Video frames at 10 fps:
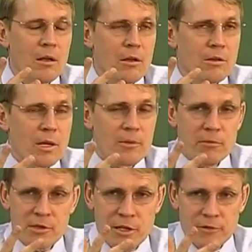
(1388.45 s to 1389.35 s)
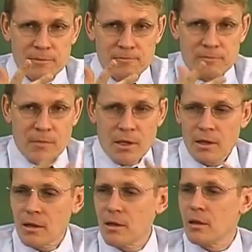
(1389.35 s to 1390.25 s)
Something was different.
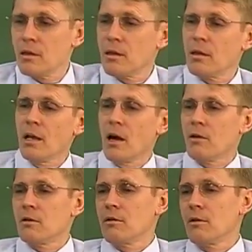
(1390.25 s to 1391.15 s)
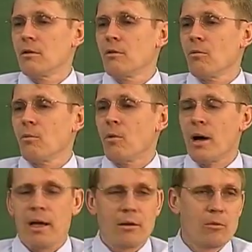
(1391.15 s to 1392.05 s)
Now,
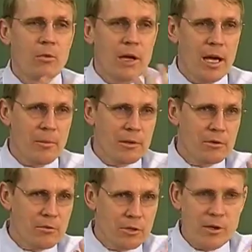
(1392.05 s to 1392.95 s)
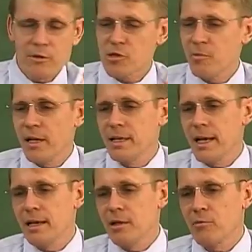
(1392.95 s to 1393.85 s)
why? What happened? We're going to try to explain
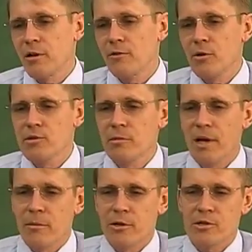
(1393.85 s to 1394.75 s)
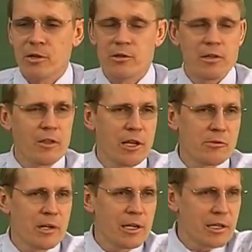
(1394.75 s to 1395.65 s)
that here. What froze the mammoths? So here's the things we
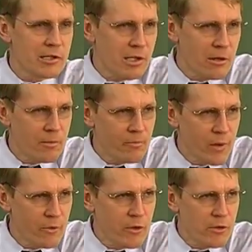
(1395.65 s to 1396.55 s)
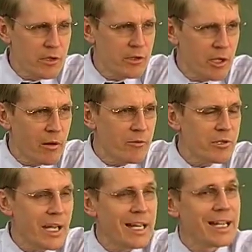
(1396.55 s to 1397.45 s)
need to consider. They're frozen, some of them
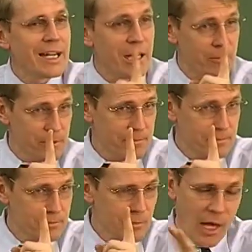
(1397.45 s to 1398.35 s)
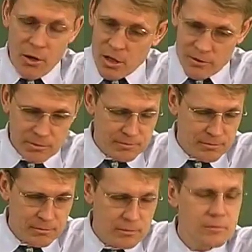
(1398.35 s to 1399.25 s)
standing up. Not all of them.
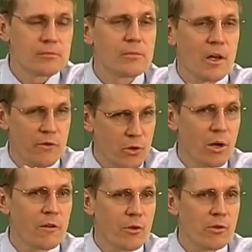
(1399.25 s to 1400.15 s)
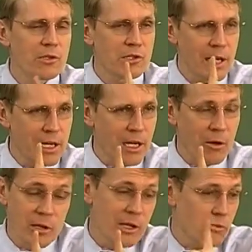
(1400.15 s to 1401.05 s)
A few are frozen standing. All
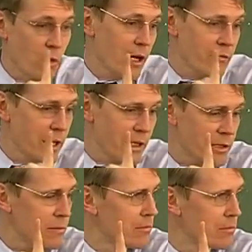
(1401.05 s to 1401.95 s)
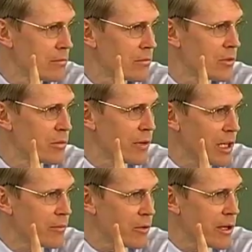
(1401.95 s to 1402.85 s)
you need is one, really, to bring up
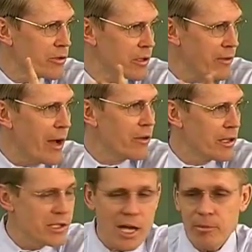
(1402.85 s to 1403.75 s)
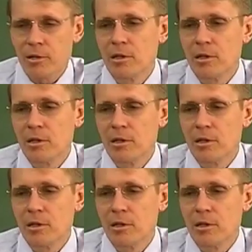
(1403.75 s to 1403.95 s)
the question of how did this happen.